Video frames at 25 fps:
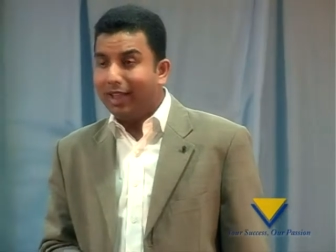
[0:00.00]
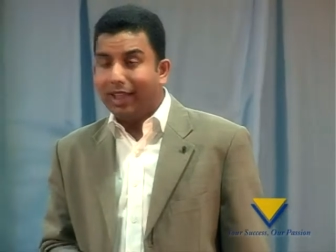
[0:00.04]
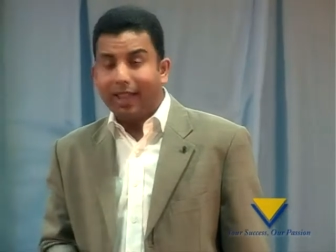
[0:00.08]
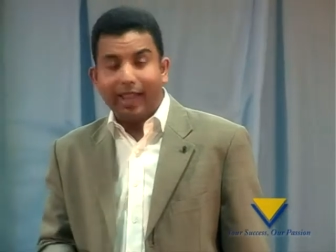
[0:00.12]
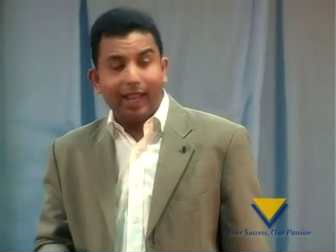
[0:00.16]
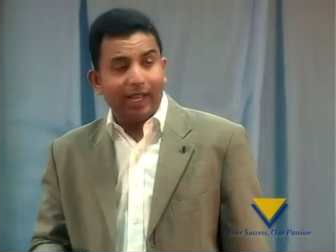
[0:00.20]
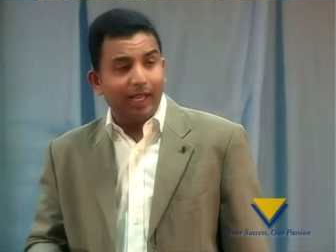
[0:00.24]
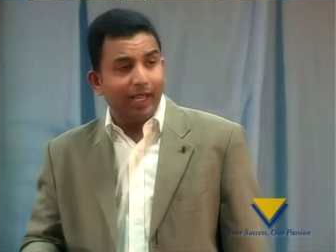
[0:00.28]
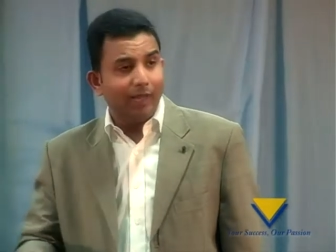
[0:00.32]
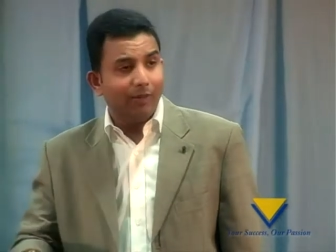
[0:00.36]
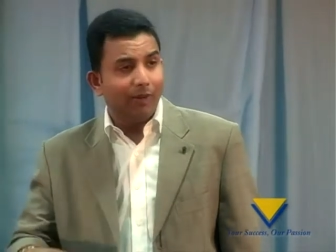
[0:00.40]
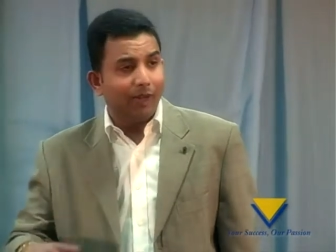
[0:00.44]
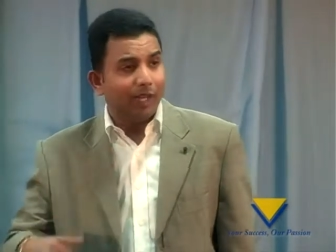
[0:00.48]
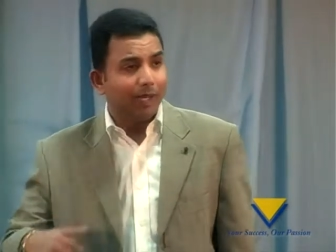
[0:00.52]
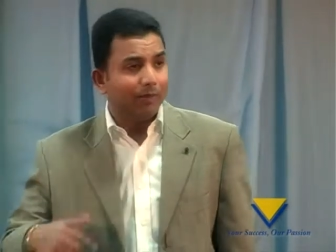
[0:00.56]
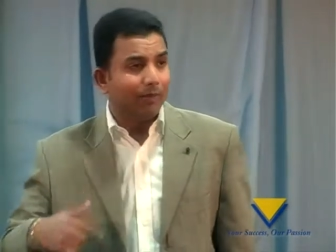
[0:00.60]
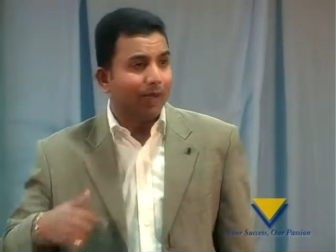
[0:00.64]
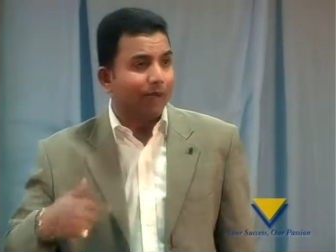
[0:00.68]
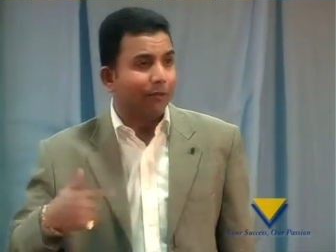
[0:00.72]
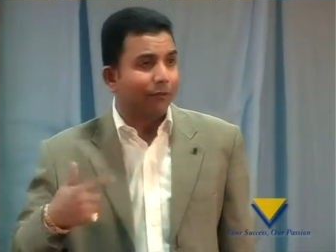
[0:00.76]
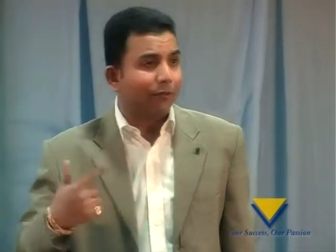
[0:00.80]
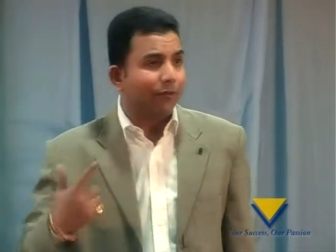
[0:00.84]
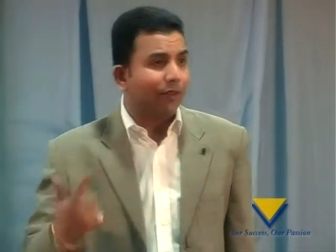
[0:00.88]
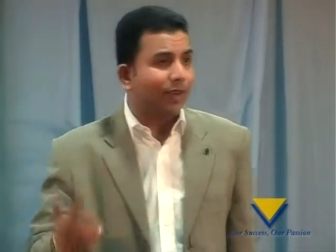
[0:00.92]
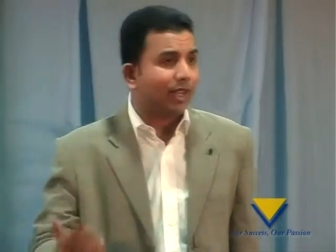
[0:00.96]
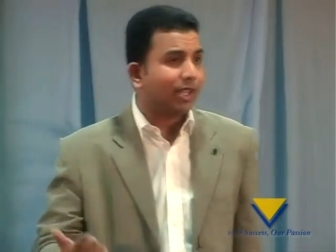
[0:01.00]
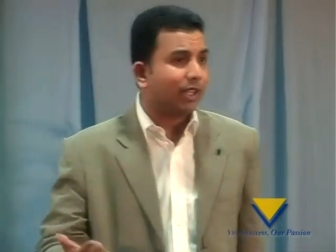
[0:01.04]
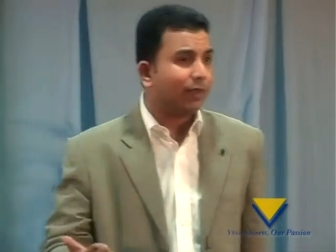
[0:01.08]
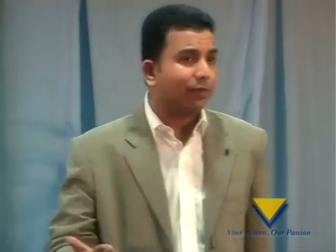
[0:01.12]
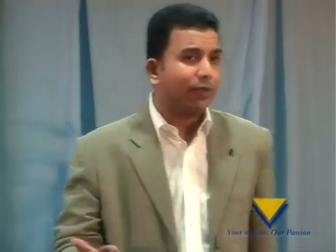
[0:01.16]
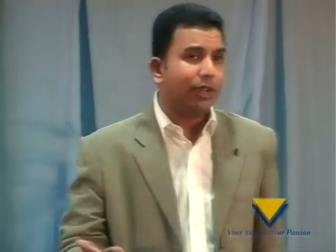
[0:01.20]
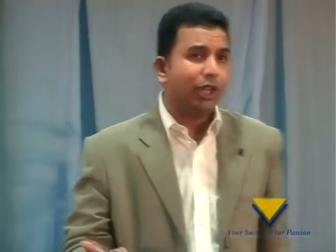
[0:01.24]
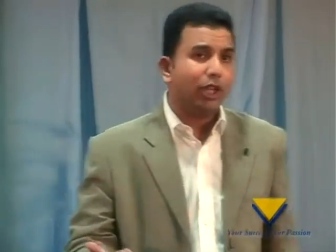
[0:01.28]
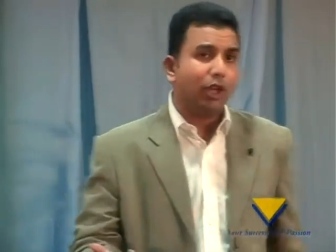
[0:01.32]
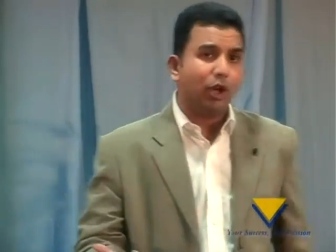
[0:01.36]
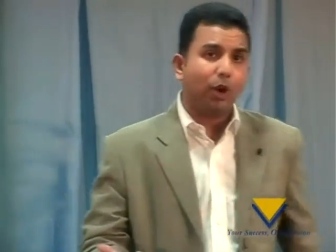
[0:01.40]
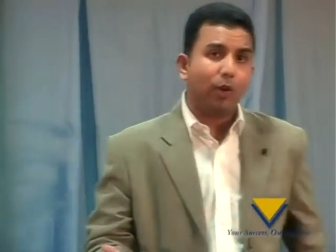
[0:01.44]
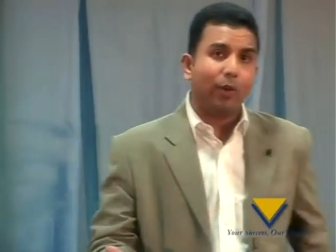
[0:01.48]
And even in my first
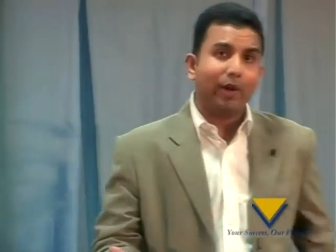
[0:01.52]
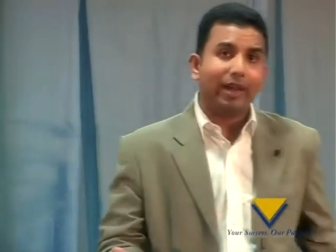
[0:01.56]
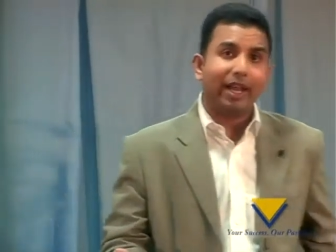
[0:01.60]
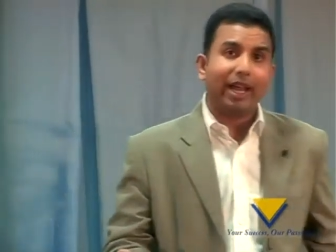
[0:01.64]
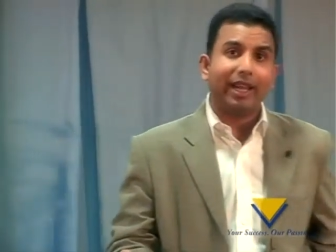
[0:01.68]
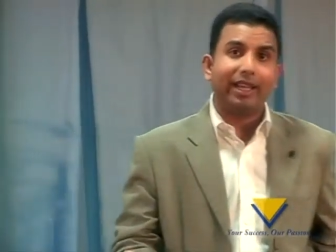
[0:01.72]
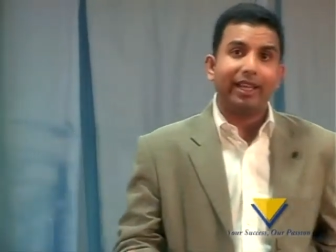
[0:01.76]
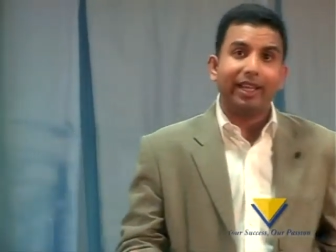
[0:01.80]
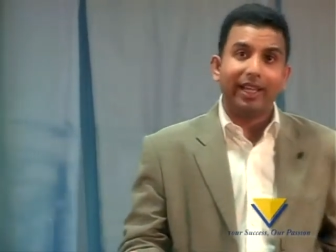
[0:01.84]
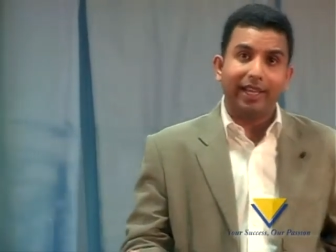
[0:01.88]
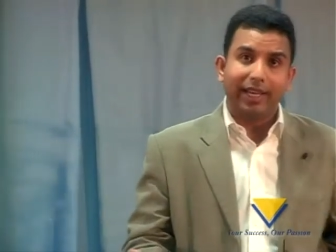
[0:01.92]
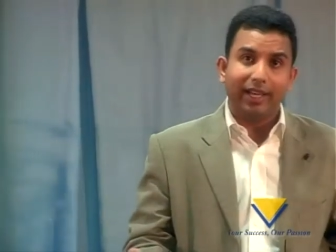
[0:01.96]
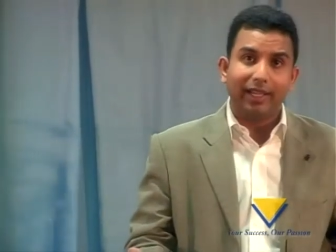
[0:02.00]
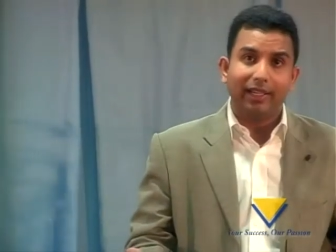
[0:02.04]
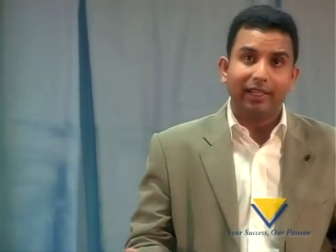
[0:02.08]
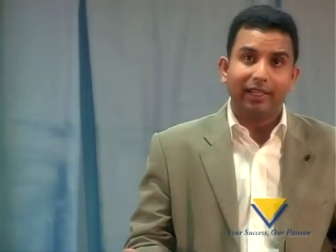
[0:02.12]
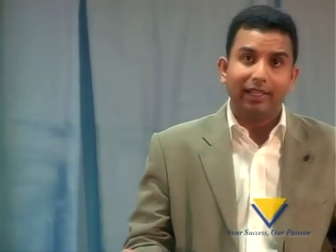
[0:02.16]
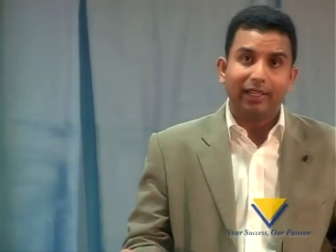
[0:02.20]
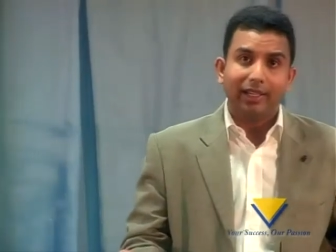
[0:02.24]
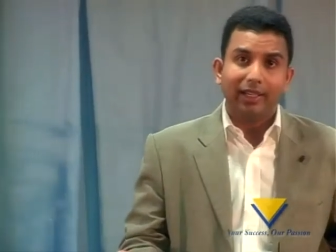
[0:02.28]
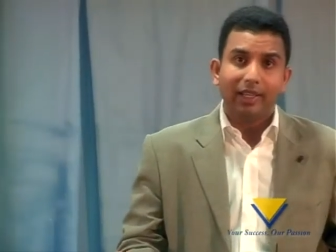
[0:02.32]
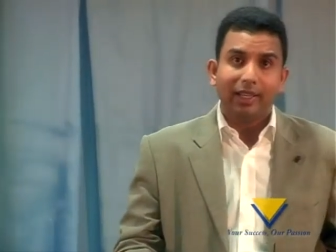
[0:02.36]
video when I did it,